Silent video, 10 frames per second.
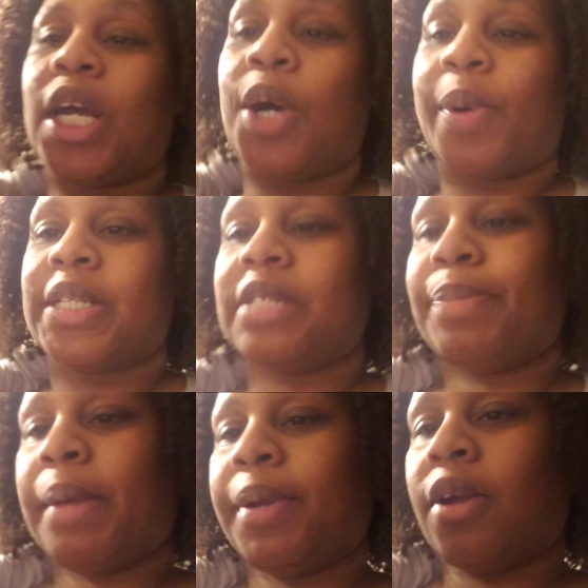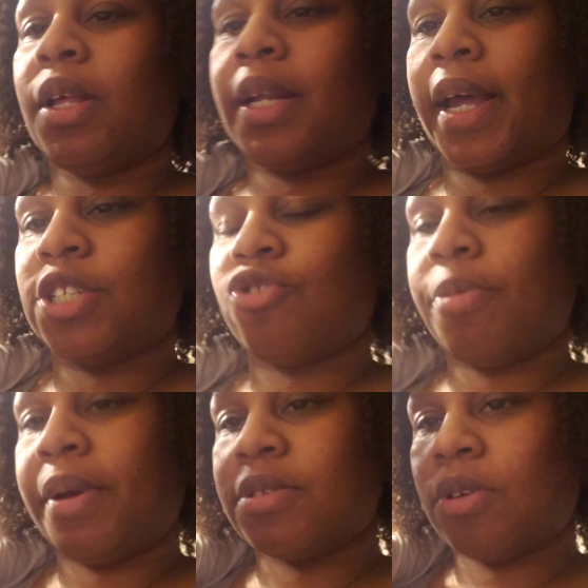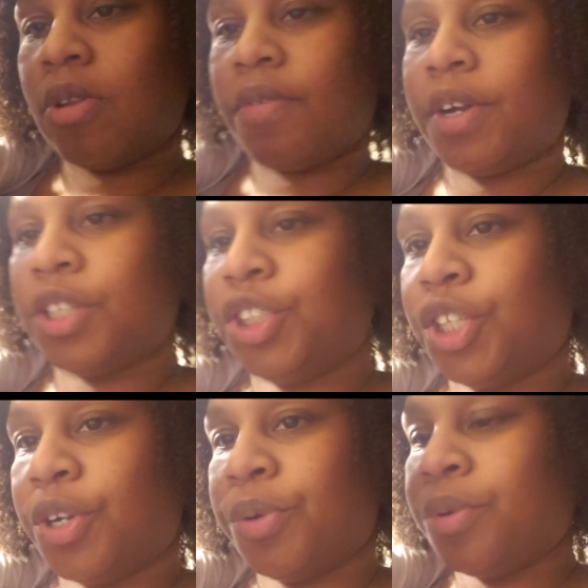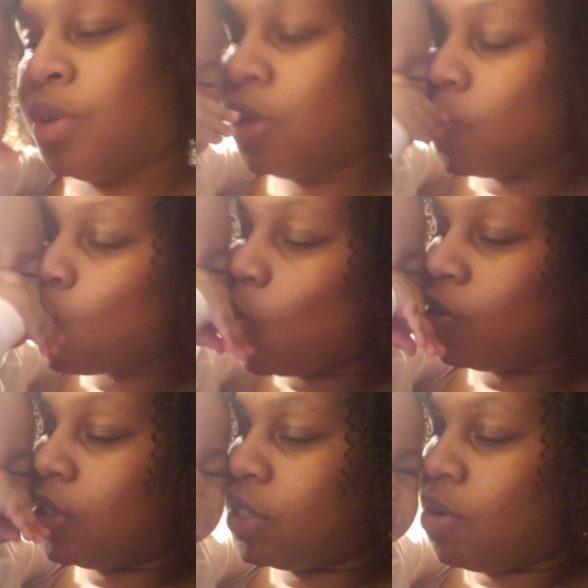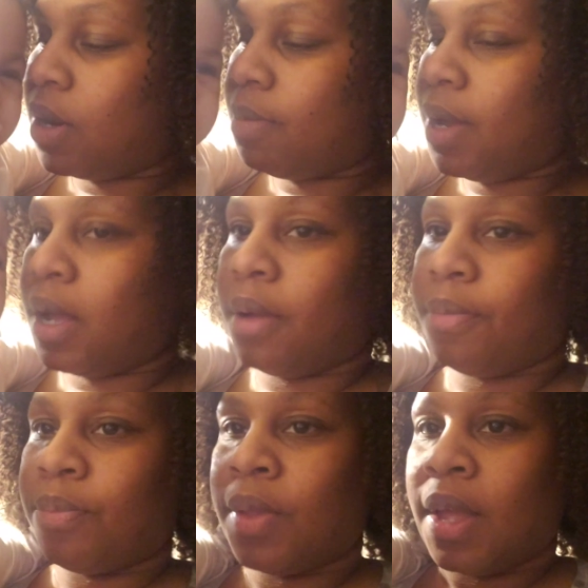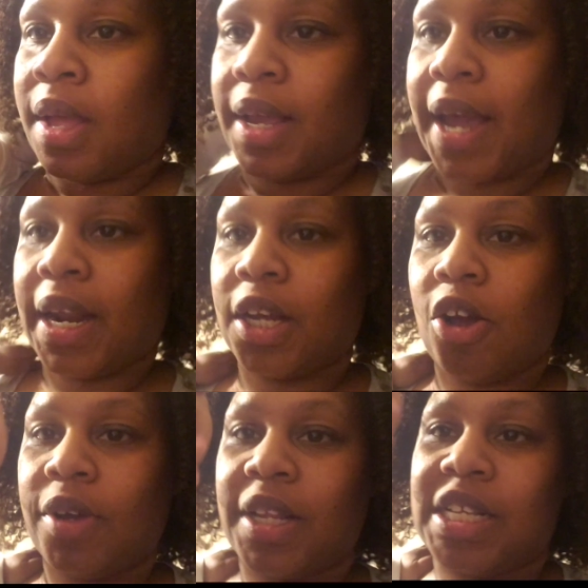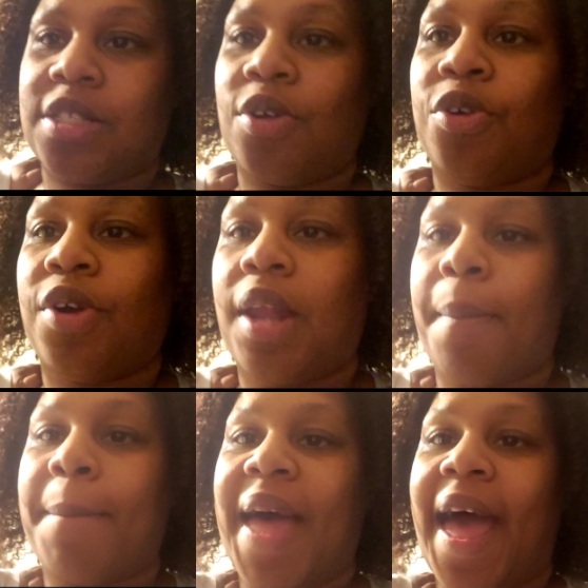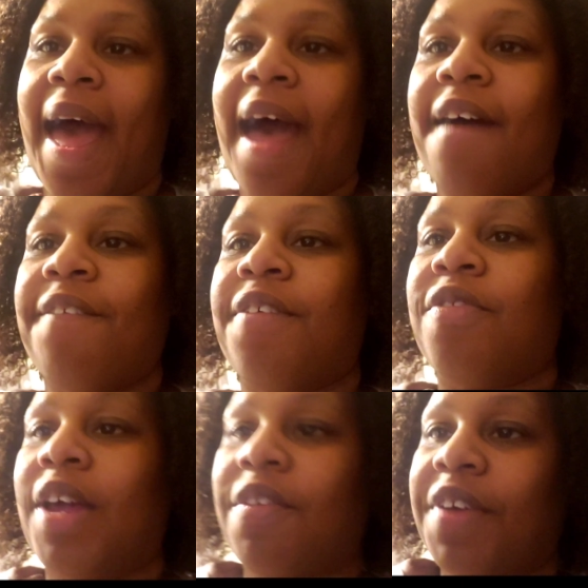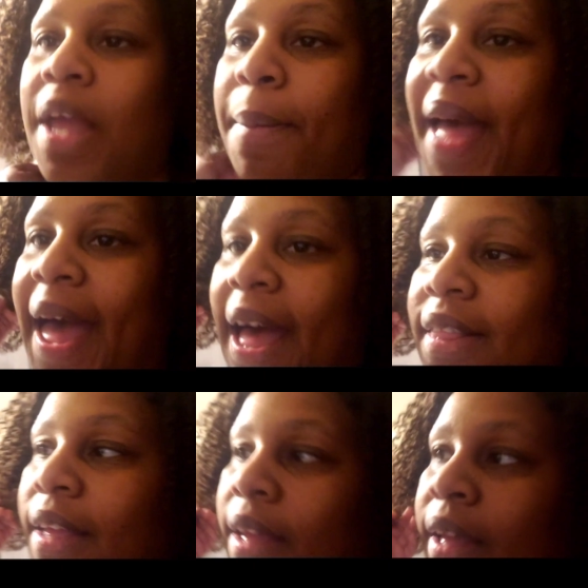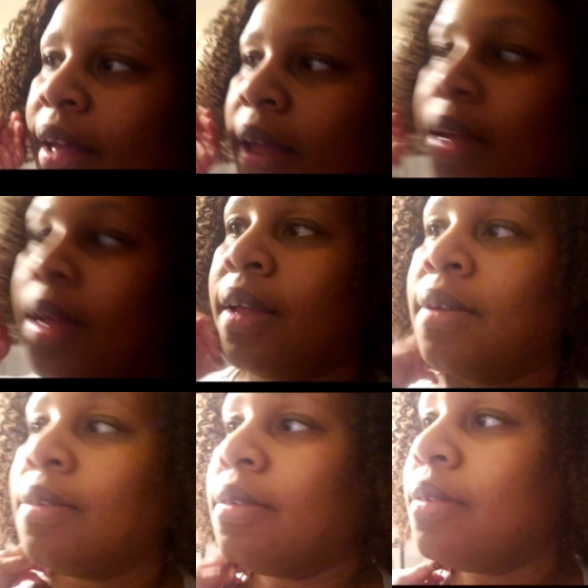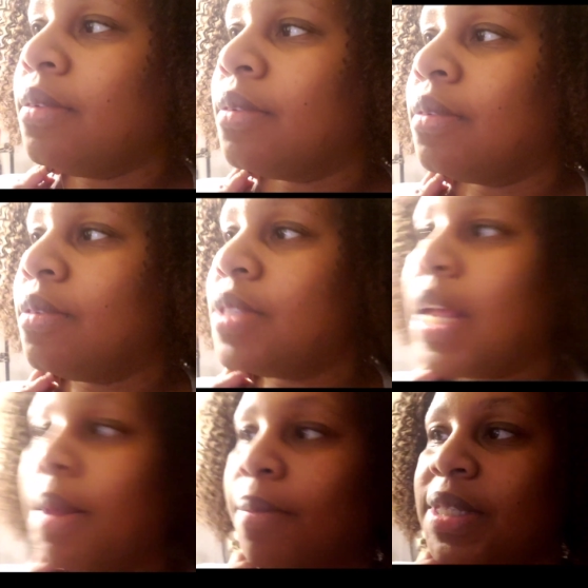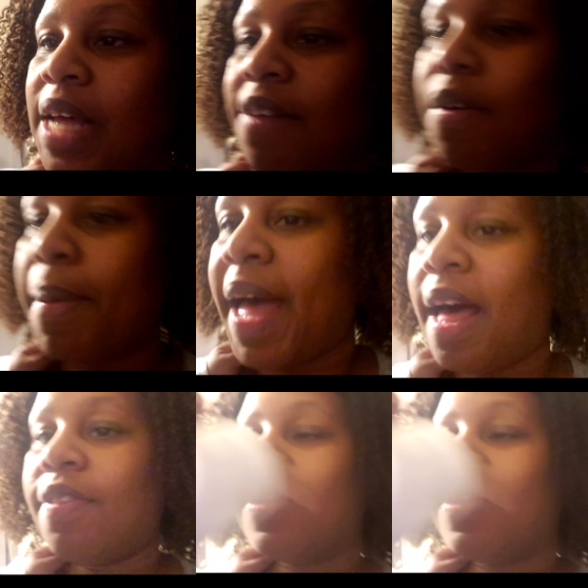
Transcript: go because this baby girl, look at that, strawberries all over her shirt. She tore them up. Gotta go get this little girl a bath. Ready for your bath? You tell them it's time for bath